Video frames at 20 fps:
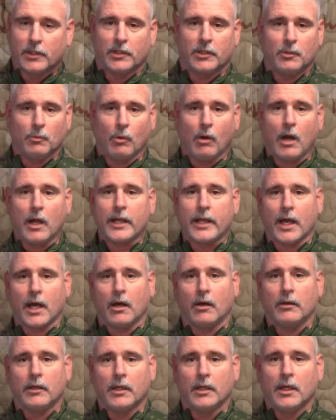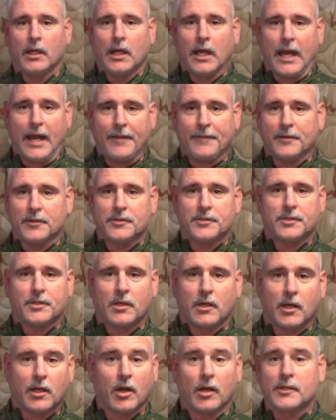You walk out, and there's
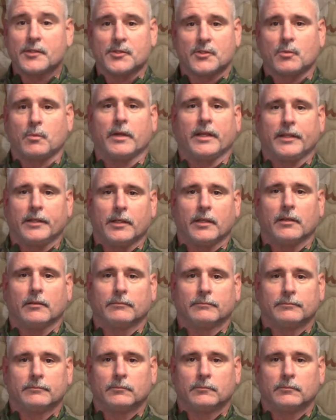a garden swing there.